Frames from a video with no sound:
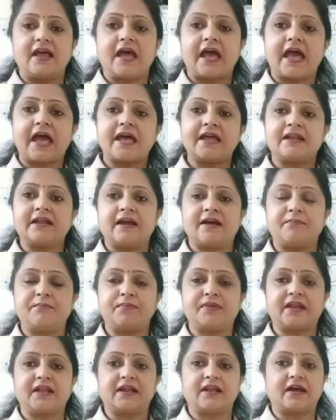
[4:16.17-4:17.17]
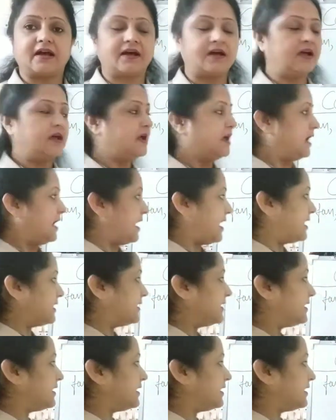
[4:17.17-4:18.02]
an umbrella, and